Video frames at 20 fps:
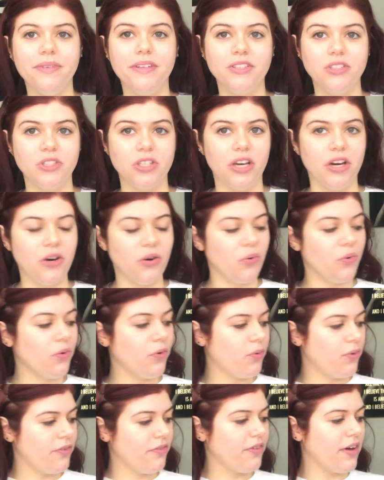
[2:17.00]
So
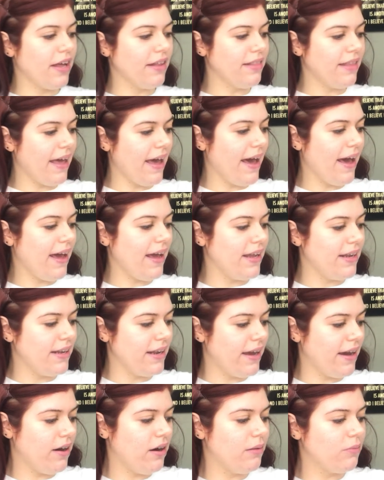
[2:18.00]
we've got that, and
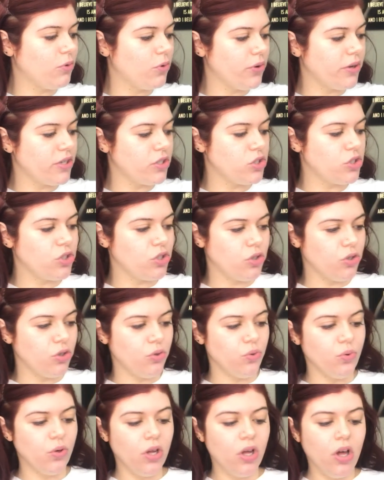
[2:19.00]
now I'm going to
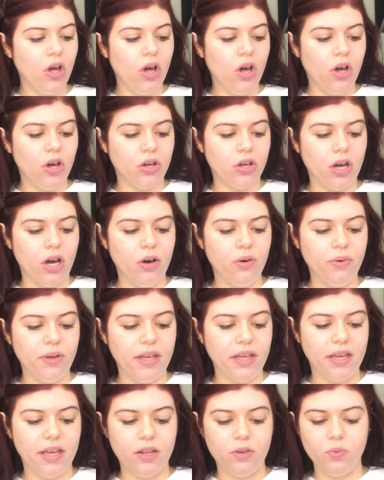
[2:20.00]
go
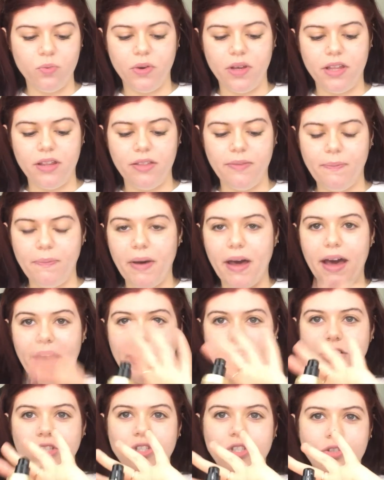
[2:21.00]
in with
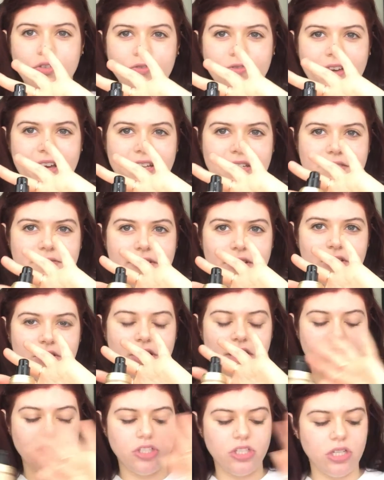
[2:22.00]
my Too Faced
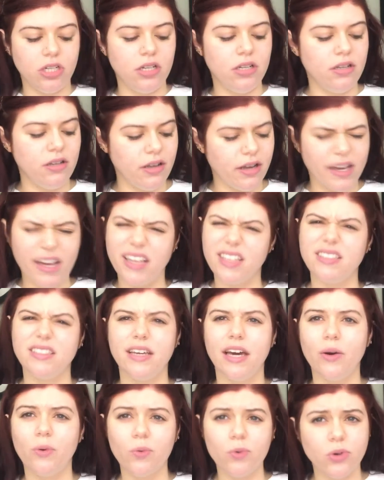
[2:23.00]
foundation. I guess,
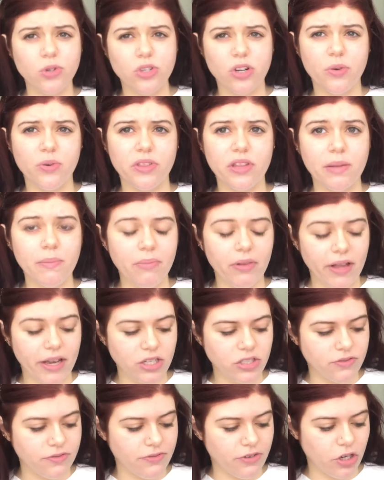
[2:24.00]
yeah, we'll start with
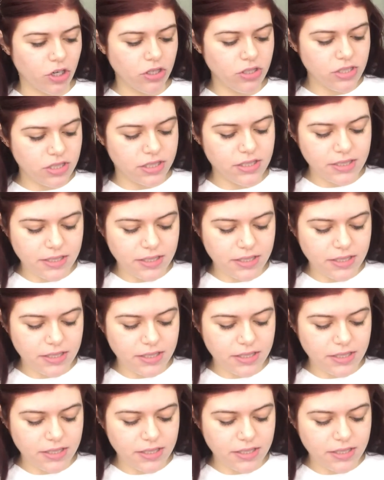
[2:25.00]
complexion first.